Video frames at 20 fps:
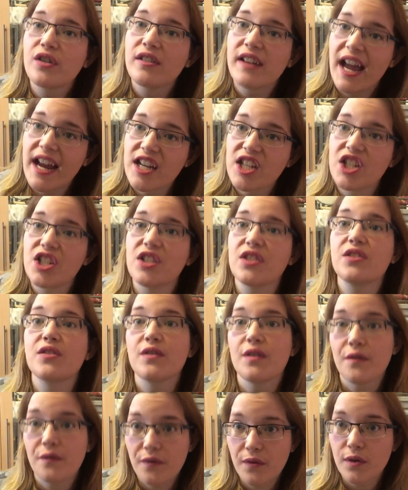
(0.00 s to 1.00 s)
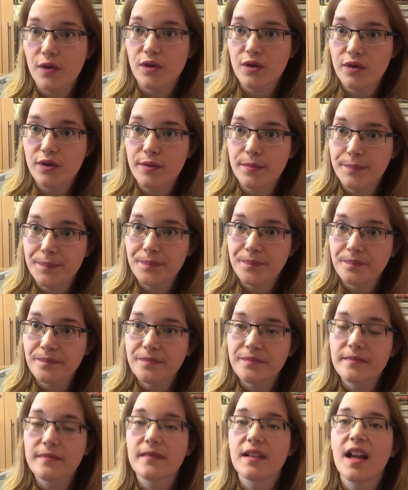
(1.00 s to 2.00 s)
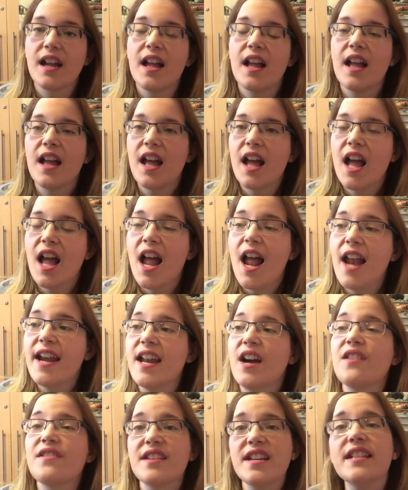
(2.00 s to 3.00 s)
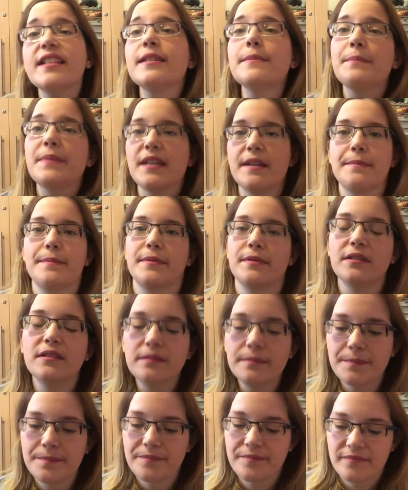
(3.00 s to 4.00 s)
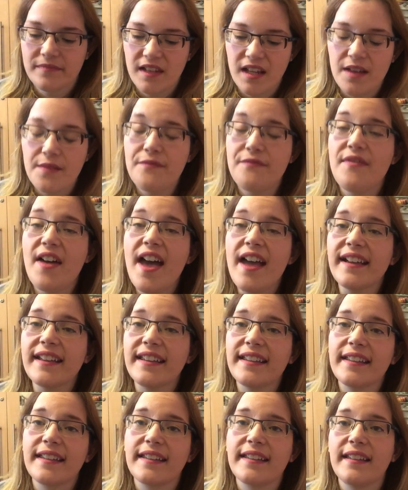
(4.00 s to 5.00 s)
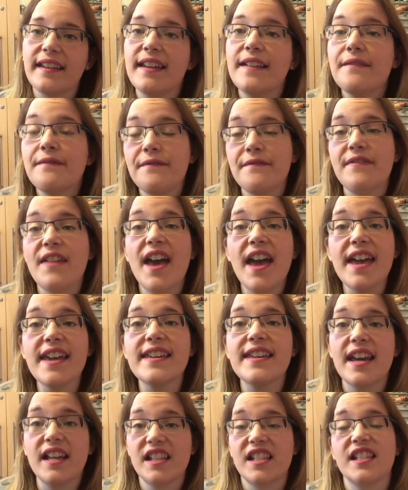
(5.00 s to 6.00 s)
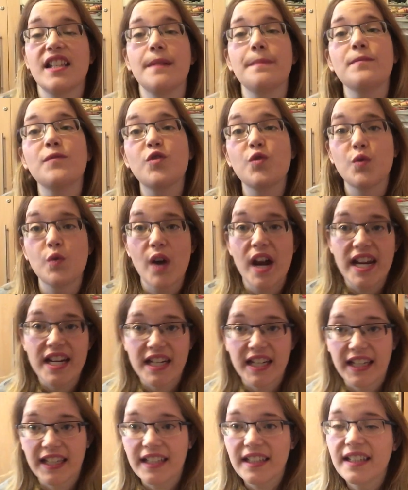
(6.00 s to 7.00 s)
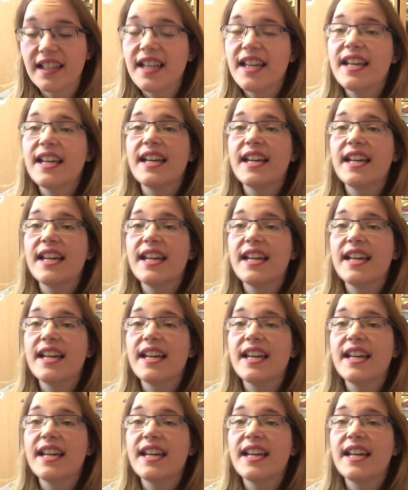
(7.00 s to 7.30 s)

connection to the Force. Now these people, if they get some training,